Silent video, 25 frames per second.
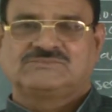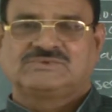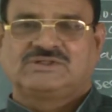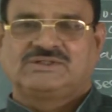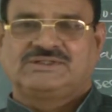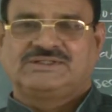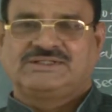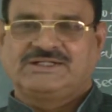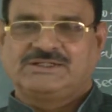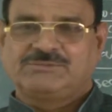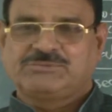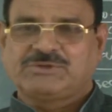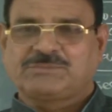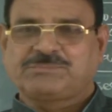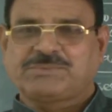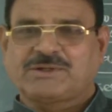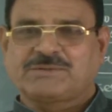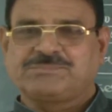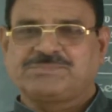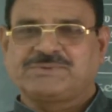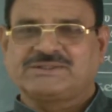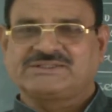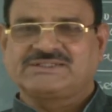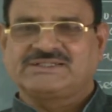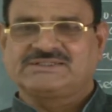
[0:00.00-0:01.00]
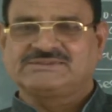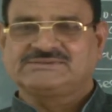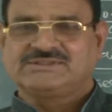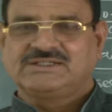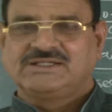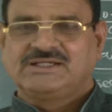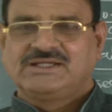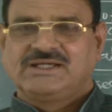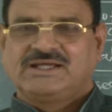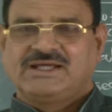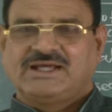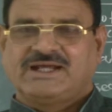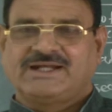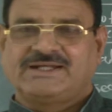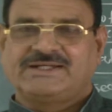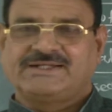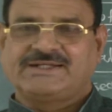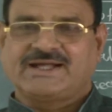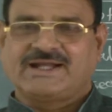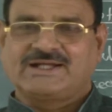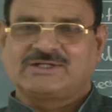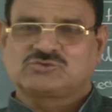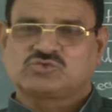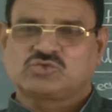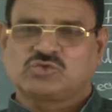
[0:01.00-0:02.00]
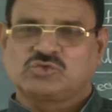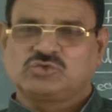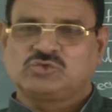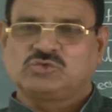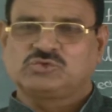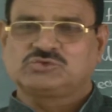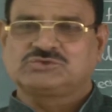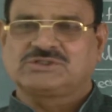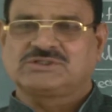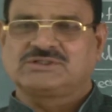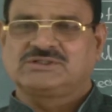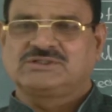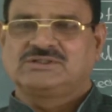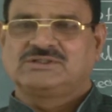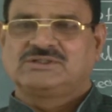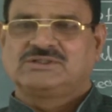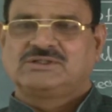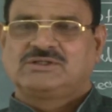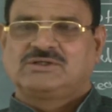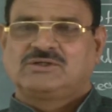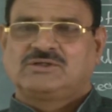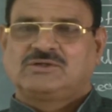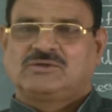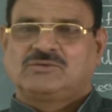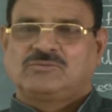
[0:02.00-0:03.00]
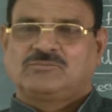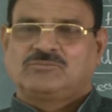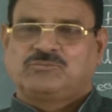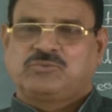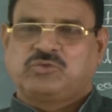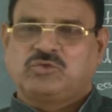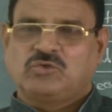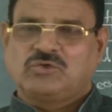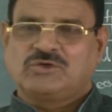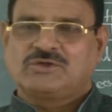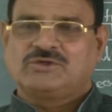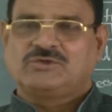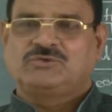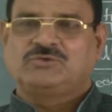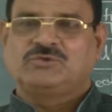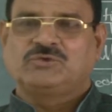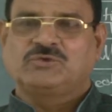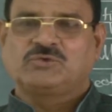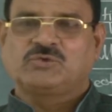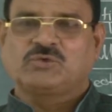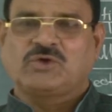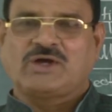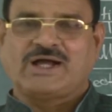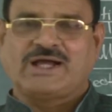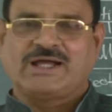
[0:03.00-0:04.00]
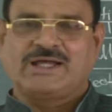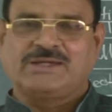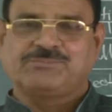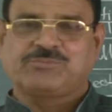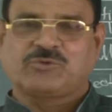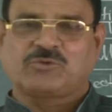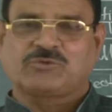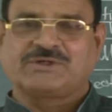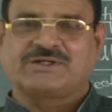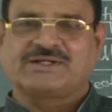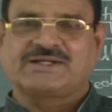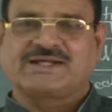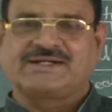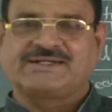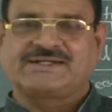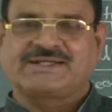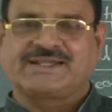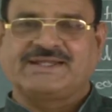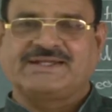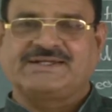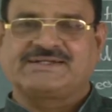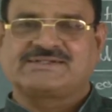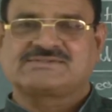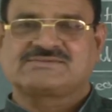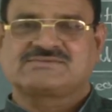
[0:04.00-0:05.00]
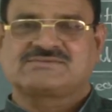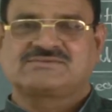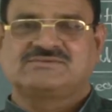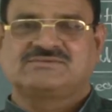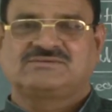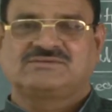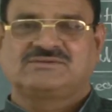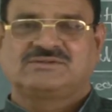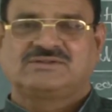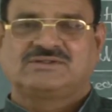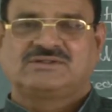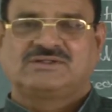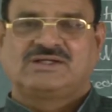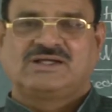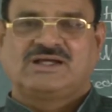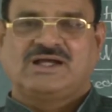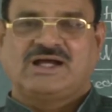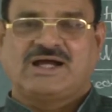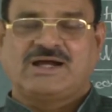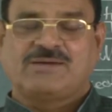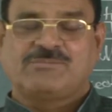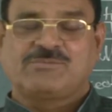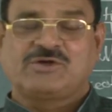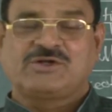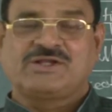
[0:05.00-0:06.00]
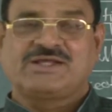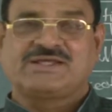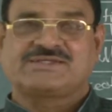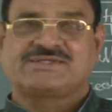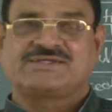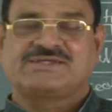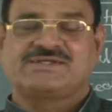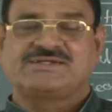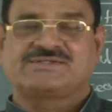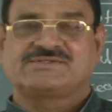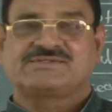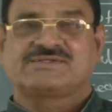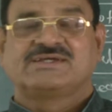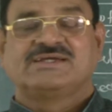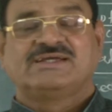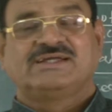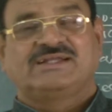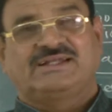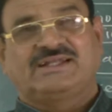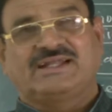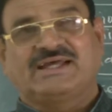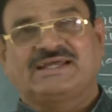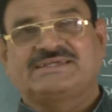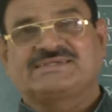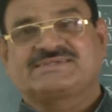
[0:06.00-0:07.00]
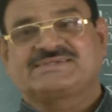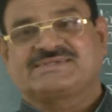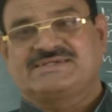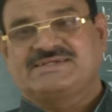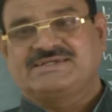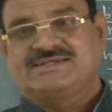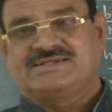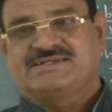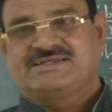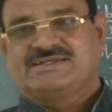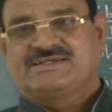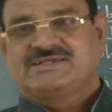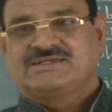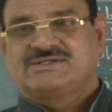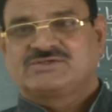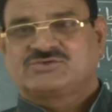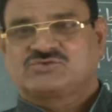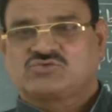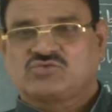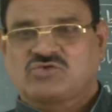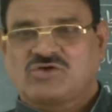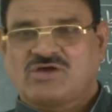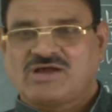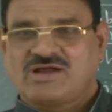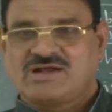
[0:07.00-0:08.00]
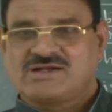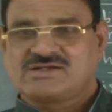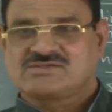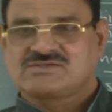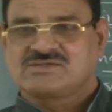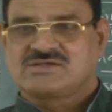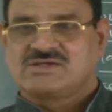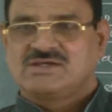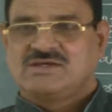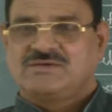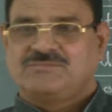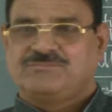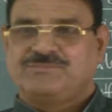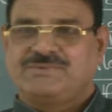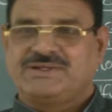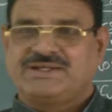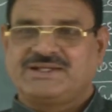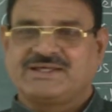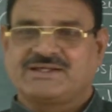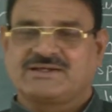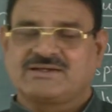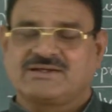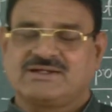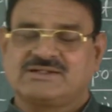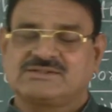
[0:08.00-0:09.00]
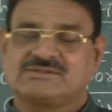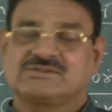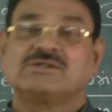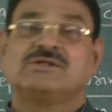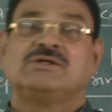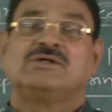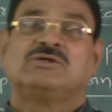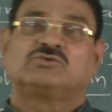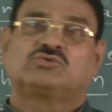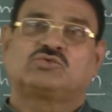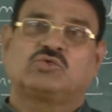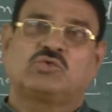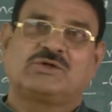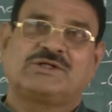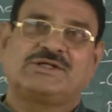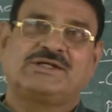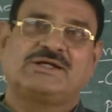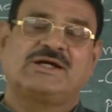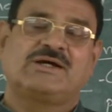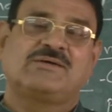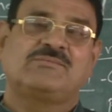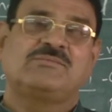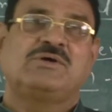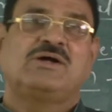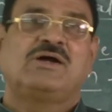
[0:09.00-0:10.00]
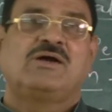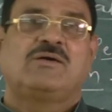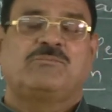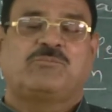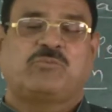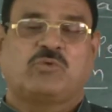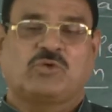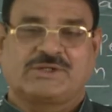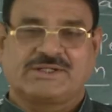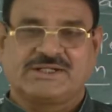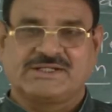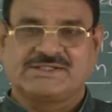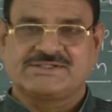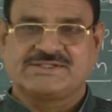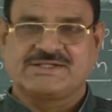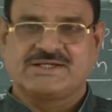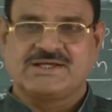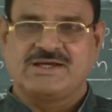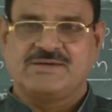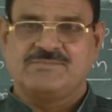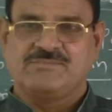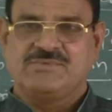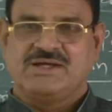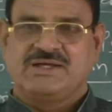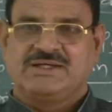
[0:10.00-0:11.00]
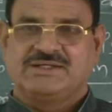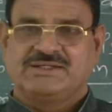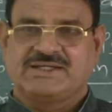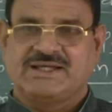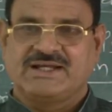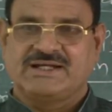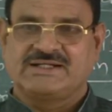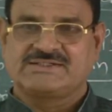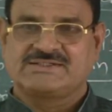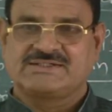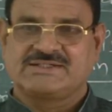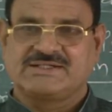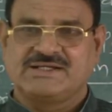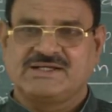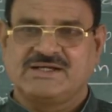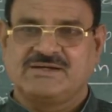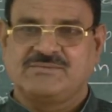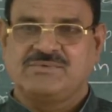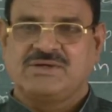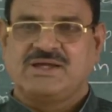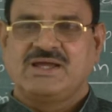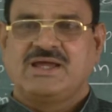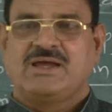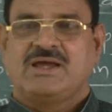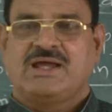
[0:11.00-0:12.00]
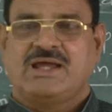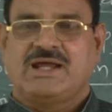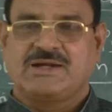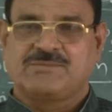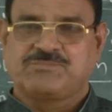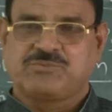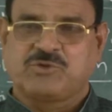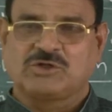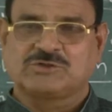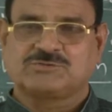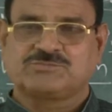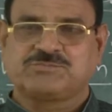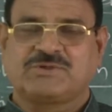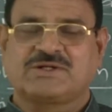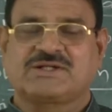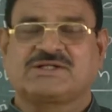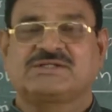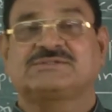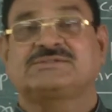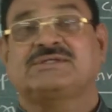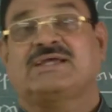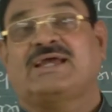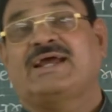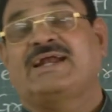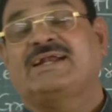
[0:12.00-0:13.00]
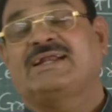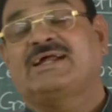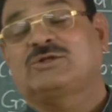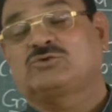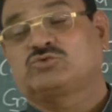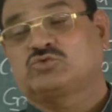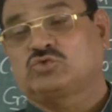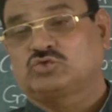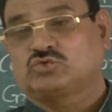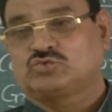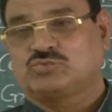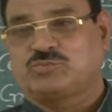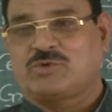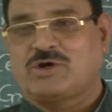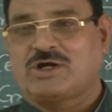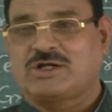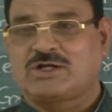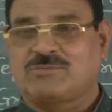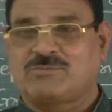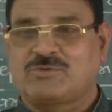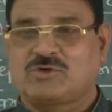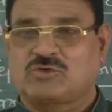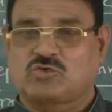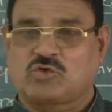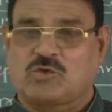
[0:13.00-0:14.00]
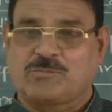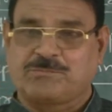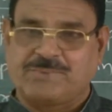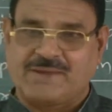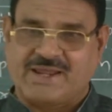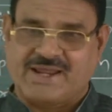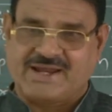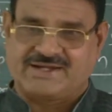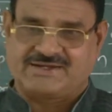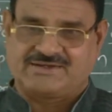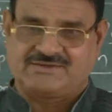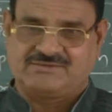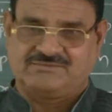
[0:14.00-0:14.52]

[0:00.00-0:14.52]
edible purposes and it also used food due to high protein contents, amino acids, lysine, salts, minerals, sodium, potassium, calcium and phosphorus and also small amount of fat.